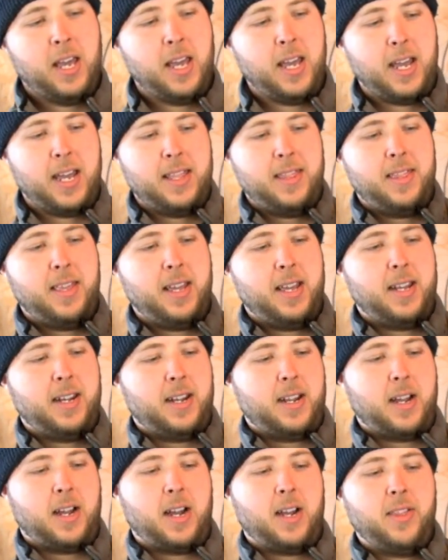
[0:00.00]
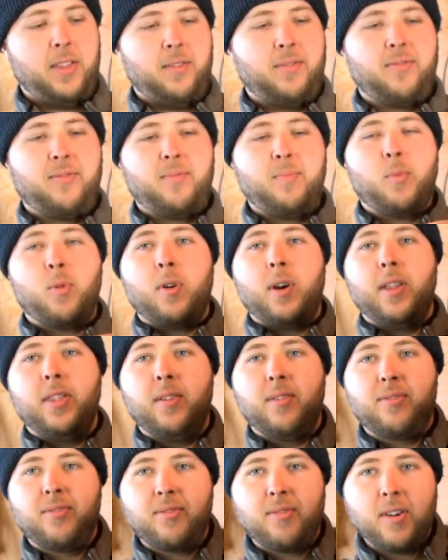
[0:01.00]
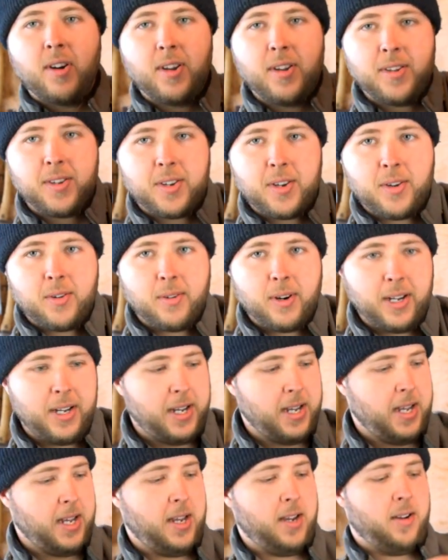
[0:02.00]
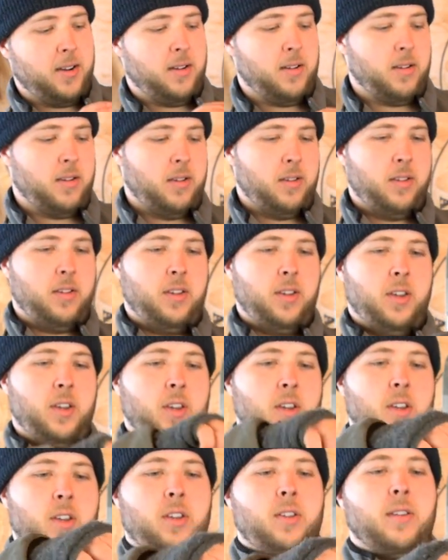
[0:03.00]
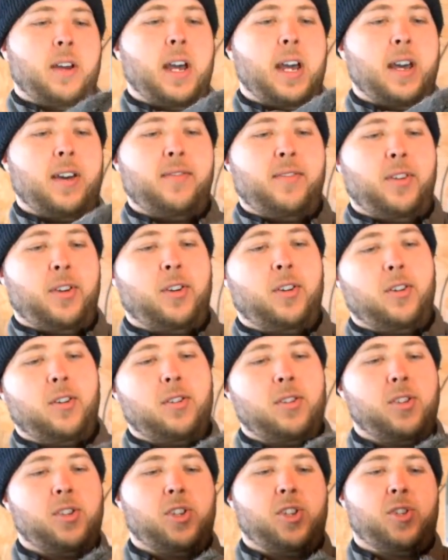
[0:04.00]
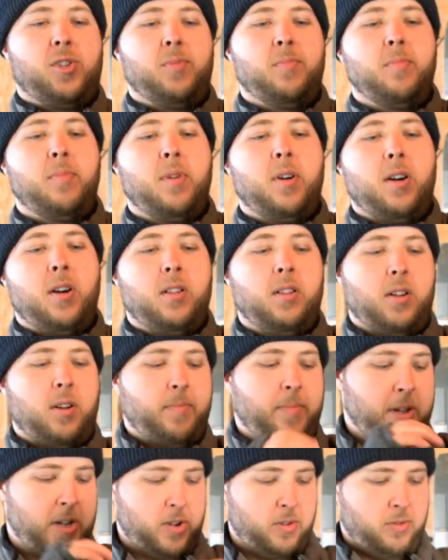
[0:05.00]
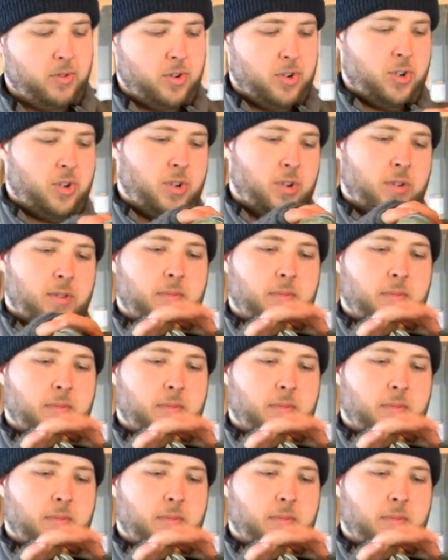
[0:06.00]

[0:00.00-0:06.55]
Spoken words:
And then more on the front right here, you have your smaller pouch,